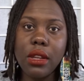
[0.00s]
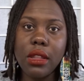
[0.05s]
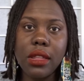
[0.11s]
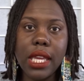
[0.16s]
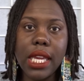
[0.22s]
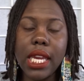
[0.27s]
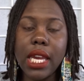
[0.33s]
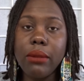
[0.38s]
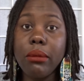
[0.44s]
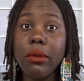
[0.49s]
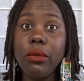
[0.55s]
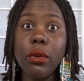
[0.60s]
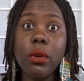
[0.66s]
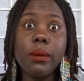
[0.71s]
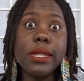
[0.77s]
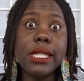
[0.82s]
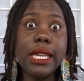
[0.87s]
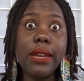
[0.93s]
can think of
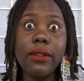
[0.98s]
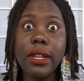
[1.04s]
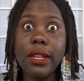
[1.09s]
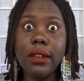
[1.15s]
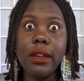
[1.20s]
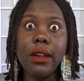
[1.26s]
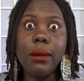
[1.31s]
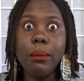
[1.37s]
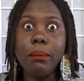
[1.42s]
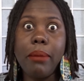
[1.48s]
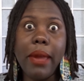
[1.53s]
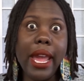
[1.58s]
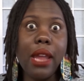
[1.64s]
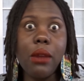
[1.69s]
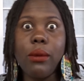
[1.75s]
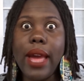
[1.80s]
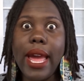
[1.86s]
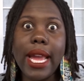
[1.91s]
before it was even a
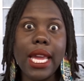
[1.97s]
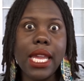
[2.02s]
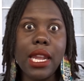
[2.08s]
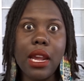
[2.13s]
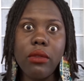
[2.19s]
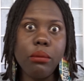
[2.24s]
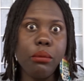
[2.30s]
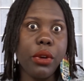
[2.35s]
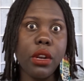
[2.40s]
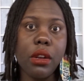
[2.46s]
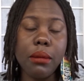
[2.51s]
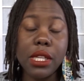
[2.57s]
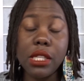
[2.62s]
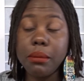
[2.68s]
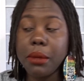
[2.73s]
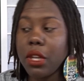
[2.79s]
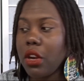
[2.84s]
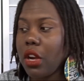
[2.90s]
bandwagon. I've pretty
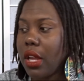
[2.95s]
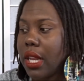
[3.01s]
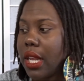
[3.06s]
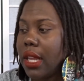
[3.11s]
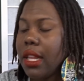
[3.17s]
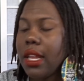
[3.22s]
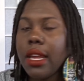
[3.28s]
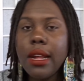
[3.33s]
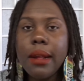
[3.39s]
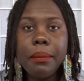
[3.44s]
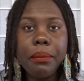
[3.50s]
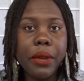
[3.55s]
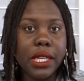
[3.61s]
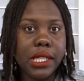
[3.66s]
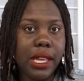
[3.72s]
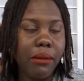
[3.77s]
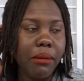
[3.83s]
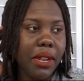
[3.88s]
much been on it
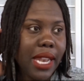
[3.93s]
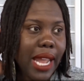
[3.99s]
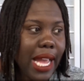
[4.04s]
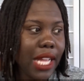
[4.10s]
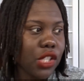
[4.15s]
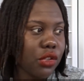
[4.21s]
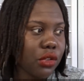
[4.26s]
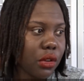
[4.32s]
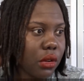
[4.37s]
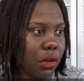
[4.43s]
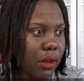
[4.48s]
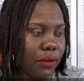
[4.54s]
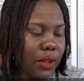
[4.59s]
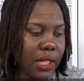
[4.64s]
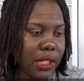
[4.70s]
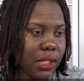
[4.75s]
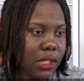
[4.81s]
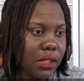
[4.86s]
because I've been natural.
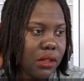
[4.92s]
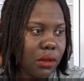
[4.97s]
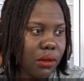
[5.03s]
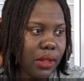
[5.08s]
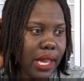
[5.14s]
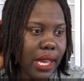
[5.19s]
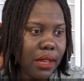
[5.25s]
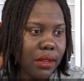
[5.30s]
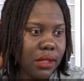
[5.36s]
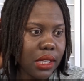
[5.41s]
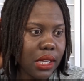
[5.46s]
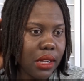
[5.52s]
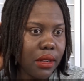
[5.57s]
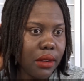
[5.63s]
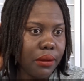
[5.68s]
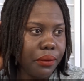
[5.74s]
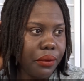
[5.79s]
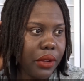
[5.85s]
This is
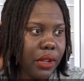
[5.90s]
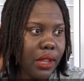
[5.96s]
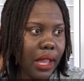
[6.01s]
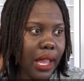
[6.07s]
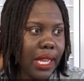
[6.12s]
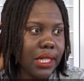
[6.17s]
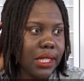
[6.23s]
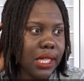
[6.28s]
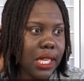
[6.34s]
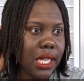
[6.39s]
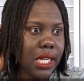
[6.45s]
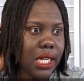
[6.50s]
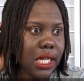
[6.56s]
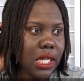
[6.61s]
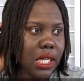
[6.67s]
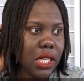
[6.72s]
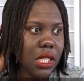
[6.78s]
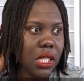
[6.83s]

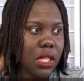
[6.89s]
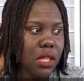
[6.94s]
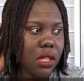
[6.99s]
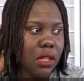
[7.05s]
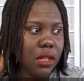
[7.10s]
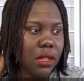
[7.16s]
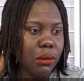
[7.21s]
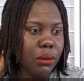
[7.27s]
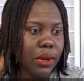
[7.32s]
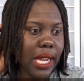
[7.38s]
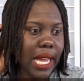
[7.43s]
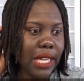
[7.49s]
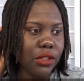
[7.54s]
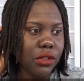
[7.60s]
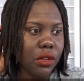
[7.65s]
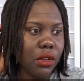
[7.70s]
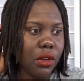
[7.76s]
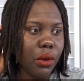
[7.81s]
2018, went
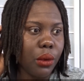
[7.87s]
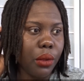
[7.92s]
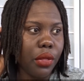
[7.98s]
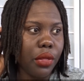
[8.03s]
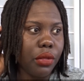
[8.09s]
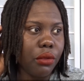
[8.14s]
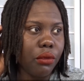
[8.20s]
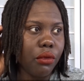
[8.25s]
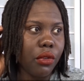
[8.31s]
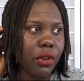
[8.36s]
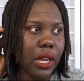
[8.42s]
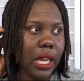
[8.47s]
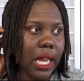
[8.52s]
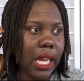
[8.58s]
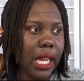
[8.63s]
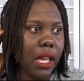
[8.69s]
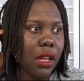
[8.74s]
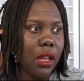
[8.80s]
natural in
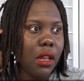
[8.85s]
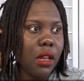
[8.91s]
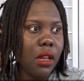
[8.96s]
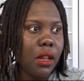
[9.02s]
03.